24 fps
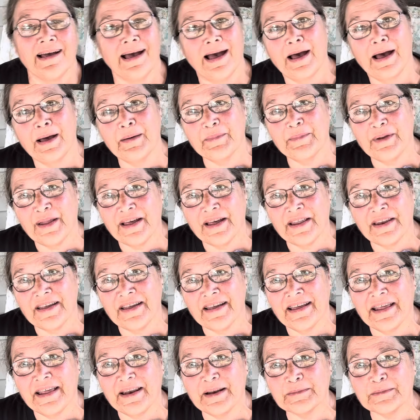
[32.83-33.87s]
I'm
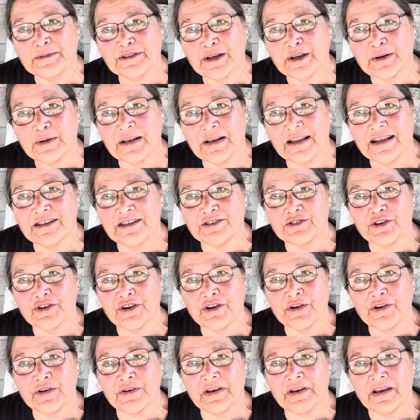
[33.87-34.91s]
Nana, and I'm so glad you're
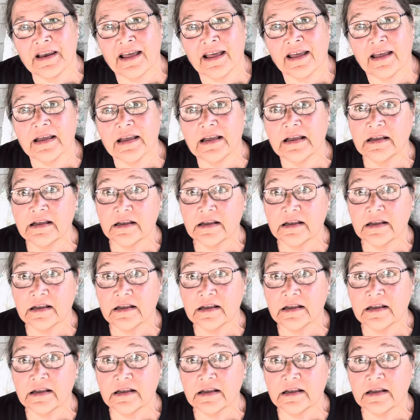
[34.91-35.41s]
here today.